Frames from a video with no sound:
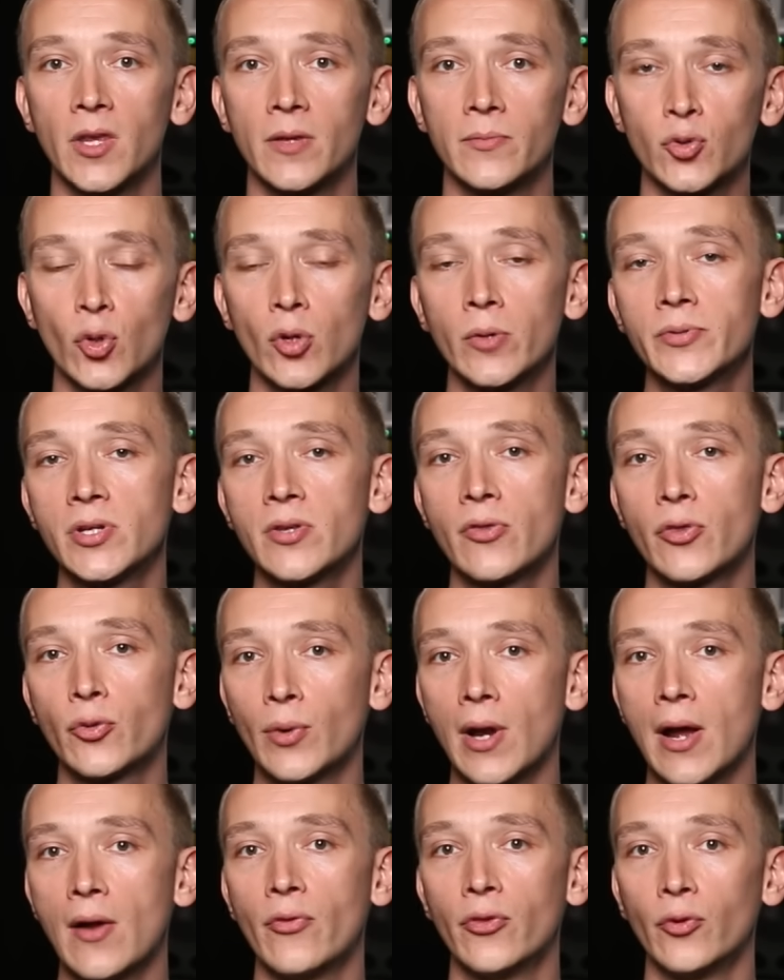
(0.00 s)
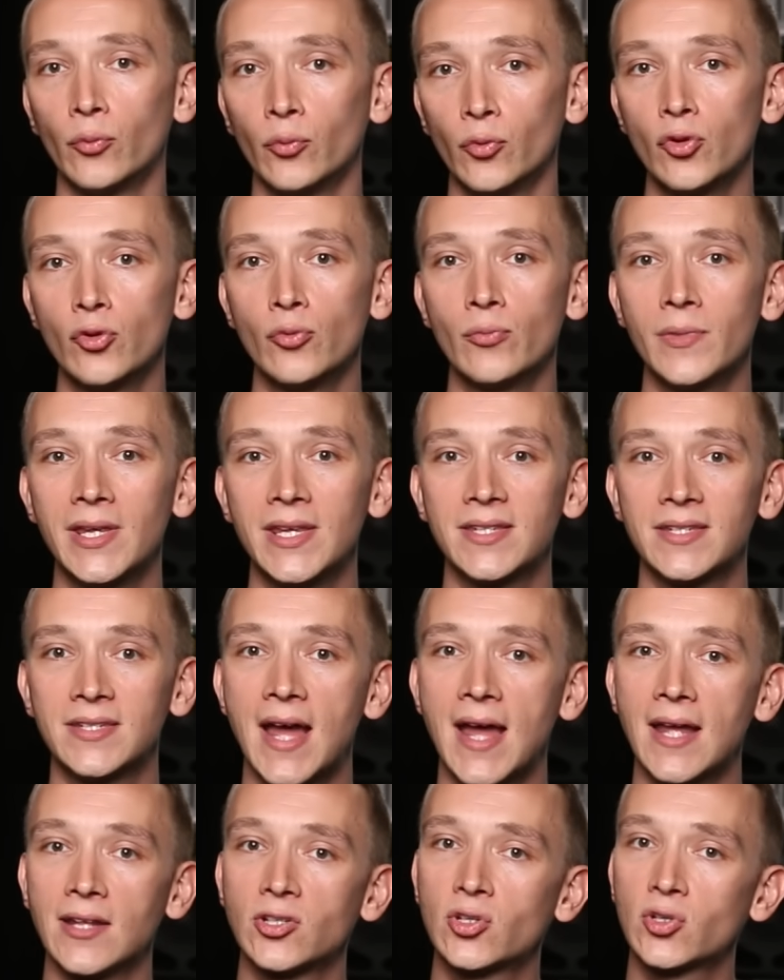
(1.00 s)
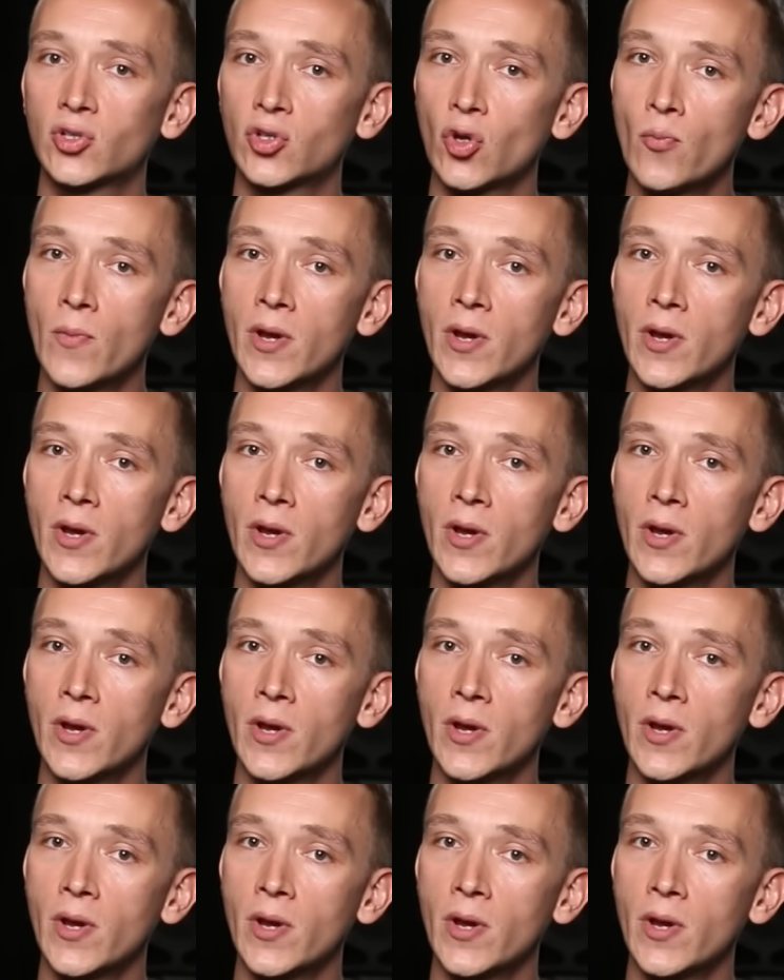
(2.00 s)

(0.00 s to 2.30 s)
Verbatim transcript: absorption throughout the room is not so